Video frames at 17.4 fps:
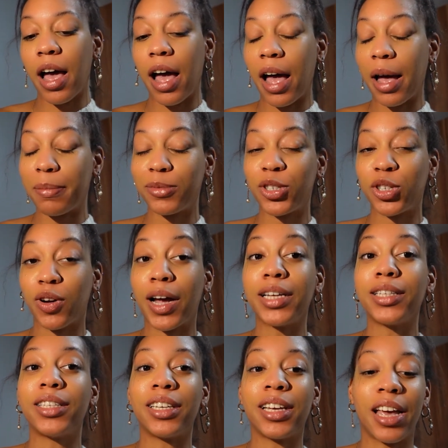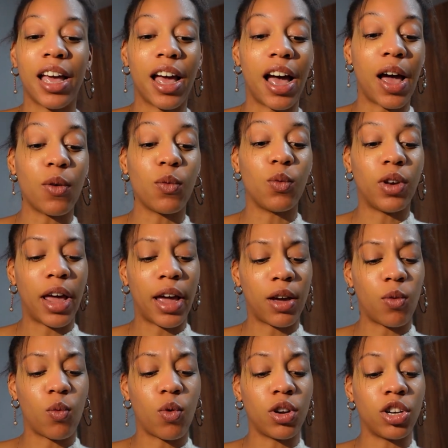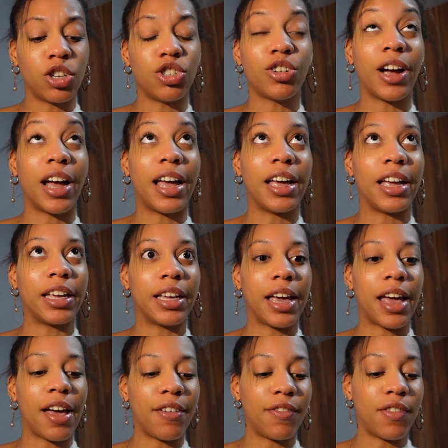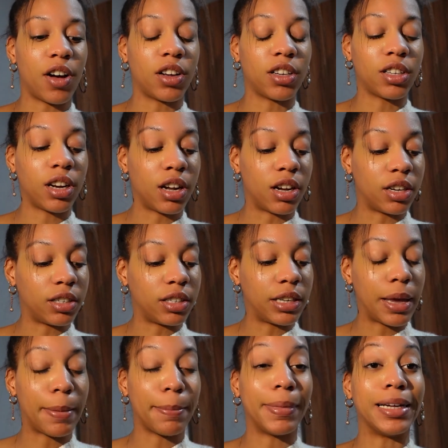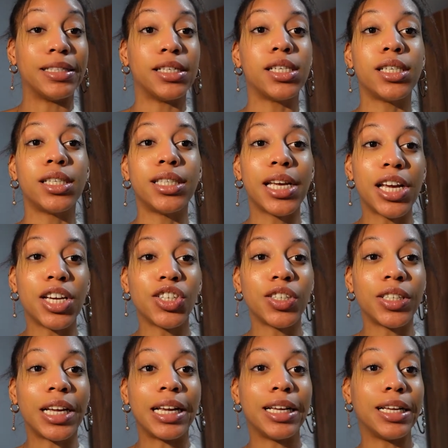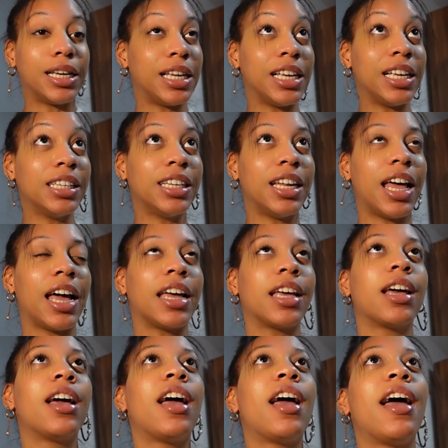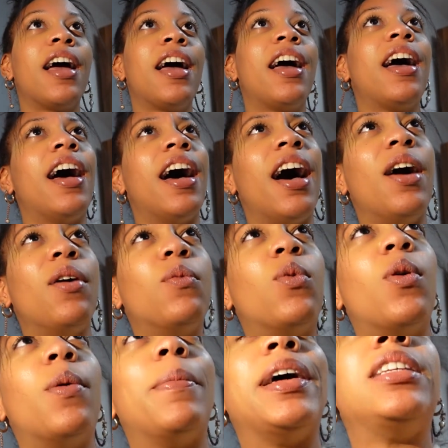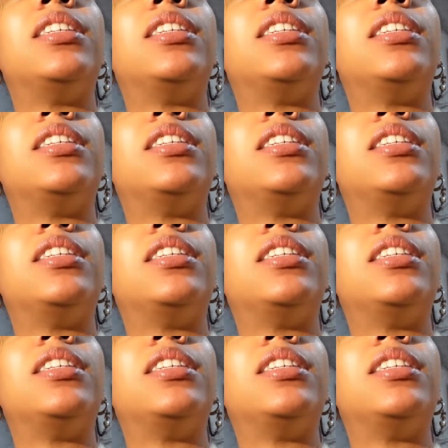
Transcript: I'm trying to get, I like want to try and get a first class in my dissertation at least. Like, I want my